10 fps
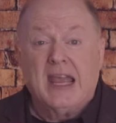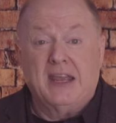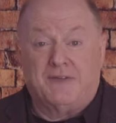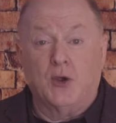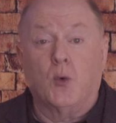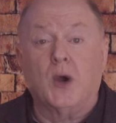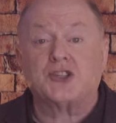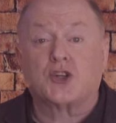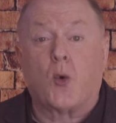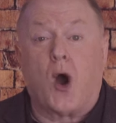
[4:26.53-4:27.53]
If you
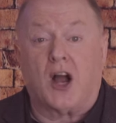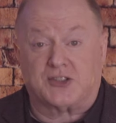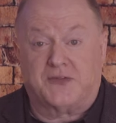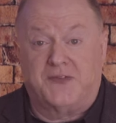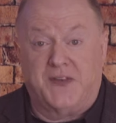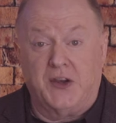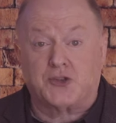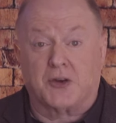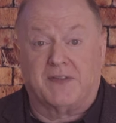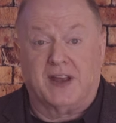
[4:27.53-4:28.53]
wish to watch
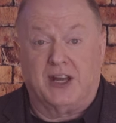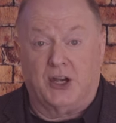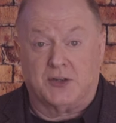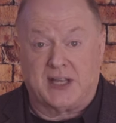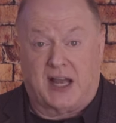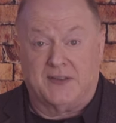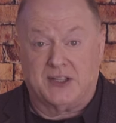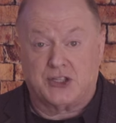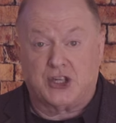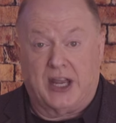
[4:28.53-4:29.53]
future videos on
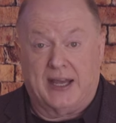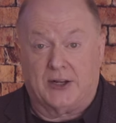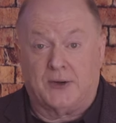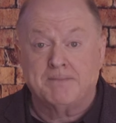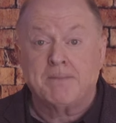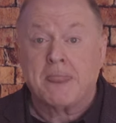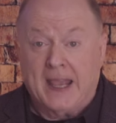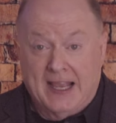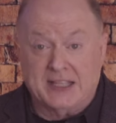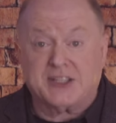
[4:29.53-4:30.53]
this channel,
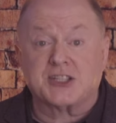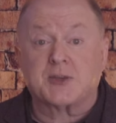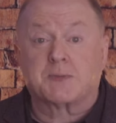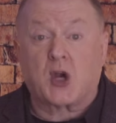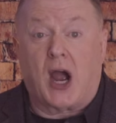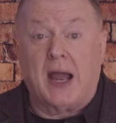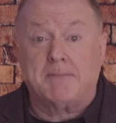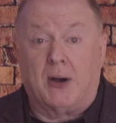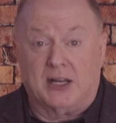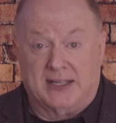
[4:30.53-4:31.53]
hit the
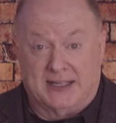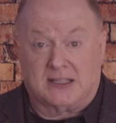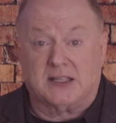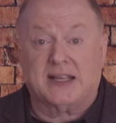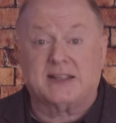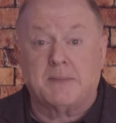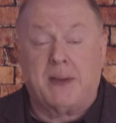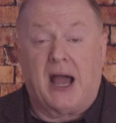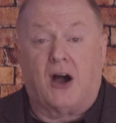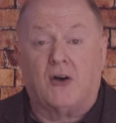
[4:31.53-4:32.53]
subscribe button and click the
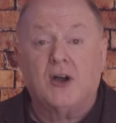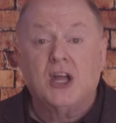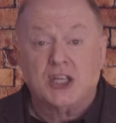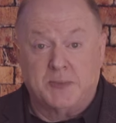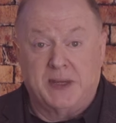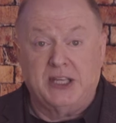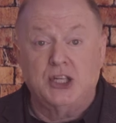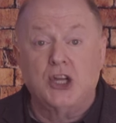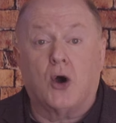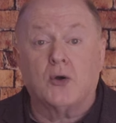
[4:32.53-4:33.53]
bell to be
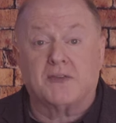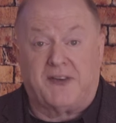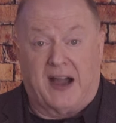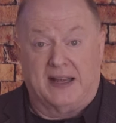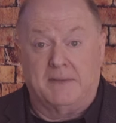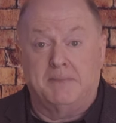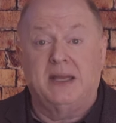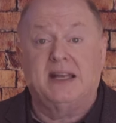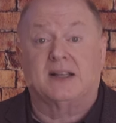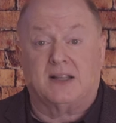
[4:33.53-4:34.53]
notified
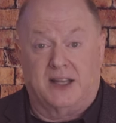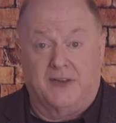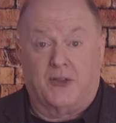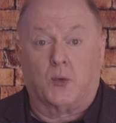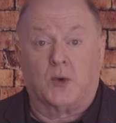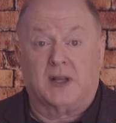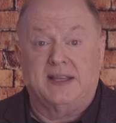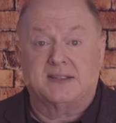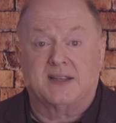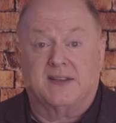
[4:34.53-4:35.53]
immediately of the
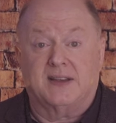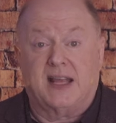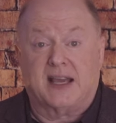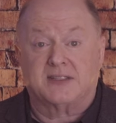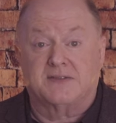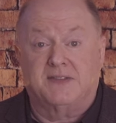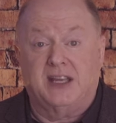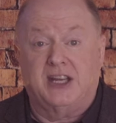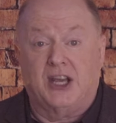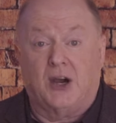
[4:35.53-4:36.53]
release of the next
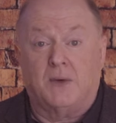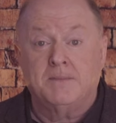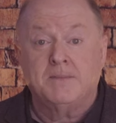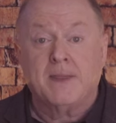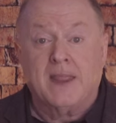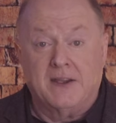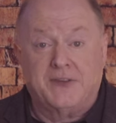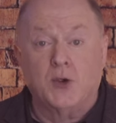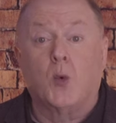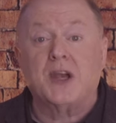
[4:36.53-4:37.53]
video.
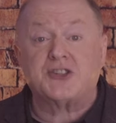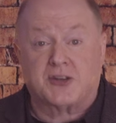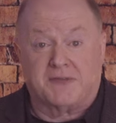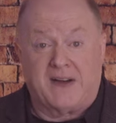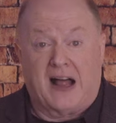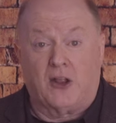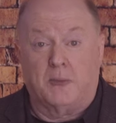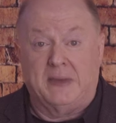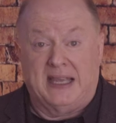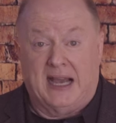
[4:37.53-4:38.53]
If you wish to follow
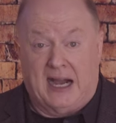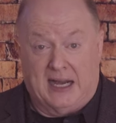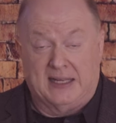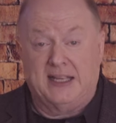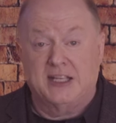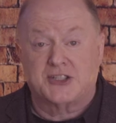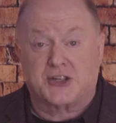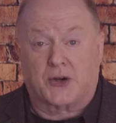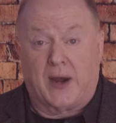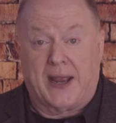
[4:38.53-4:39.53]
me on
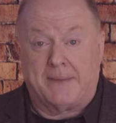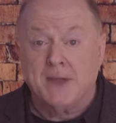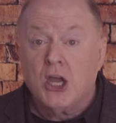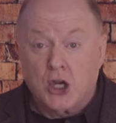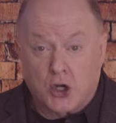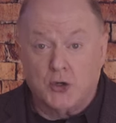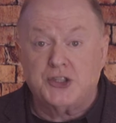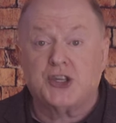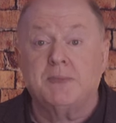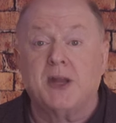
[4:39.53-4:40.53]
Instagram, go to
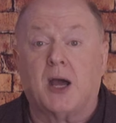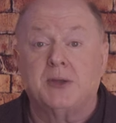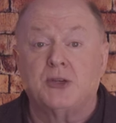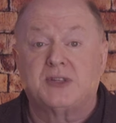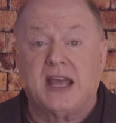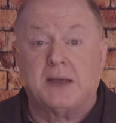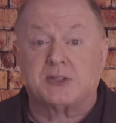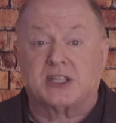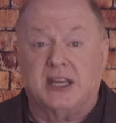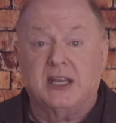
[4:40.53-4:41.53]
Jim W.
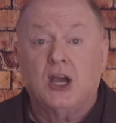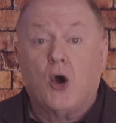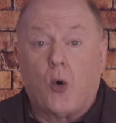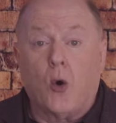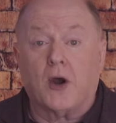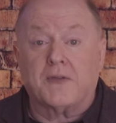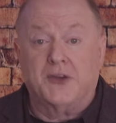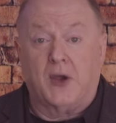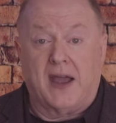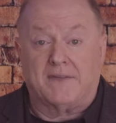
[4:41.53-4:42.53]
Dempsey or if
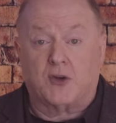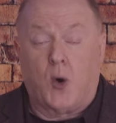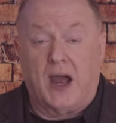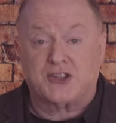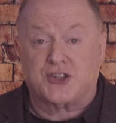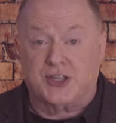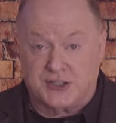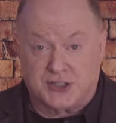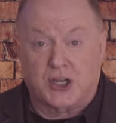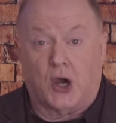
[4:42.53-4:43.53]
you have
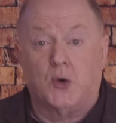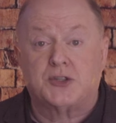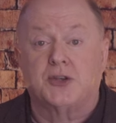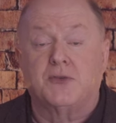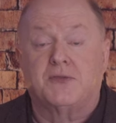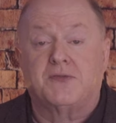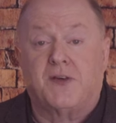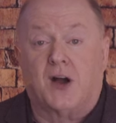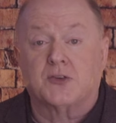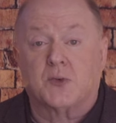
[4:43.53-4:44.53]
questions, go to
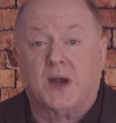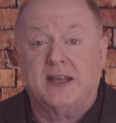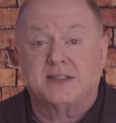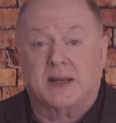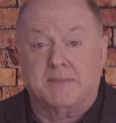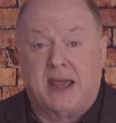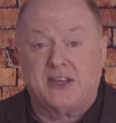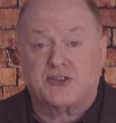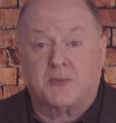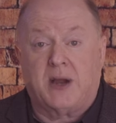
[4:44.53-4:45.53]

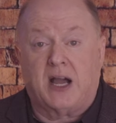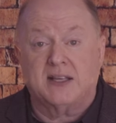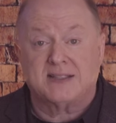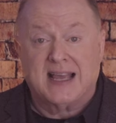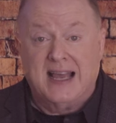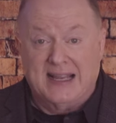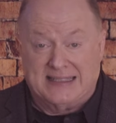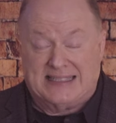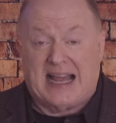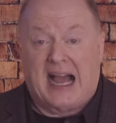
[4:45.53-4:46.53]

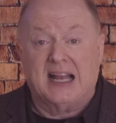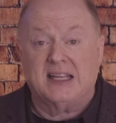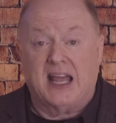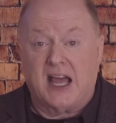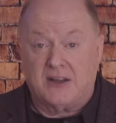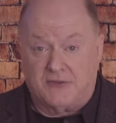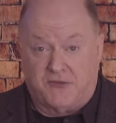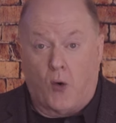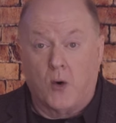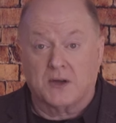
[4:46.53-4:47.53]

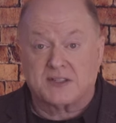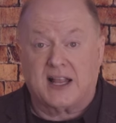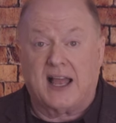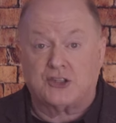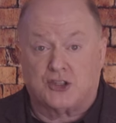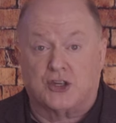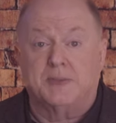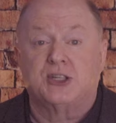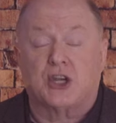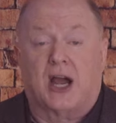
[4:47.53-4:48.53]
fundraisingmasterminds.net forward slash
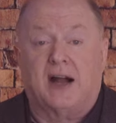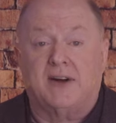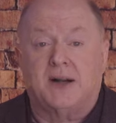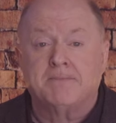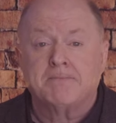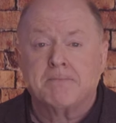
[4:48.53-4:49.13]
Jim and Java.